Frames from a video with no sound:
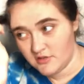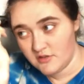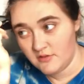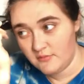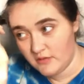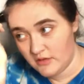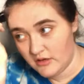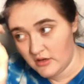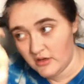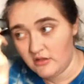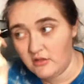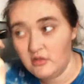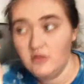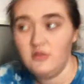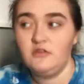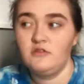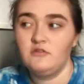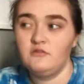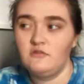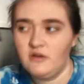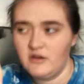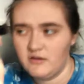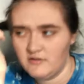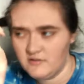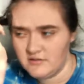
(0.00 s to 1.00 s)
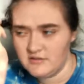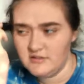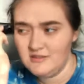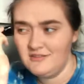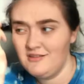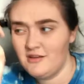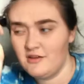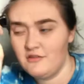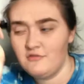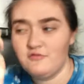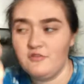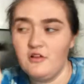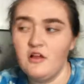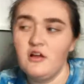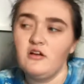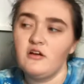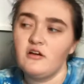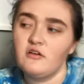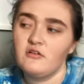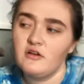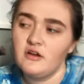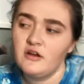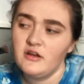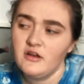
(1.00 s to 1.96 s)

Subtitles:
I mean, I think you guys seen that vlog already.